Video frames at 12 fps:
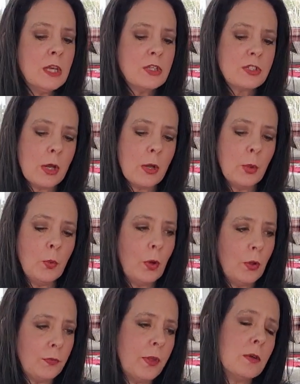So
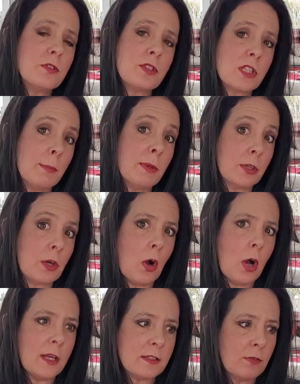those are some of the
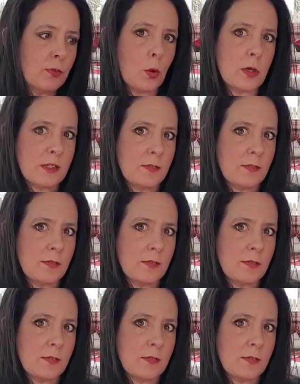cons, of course,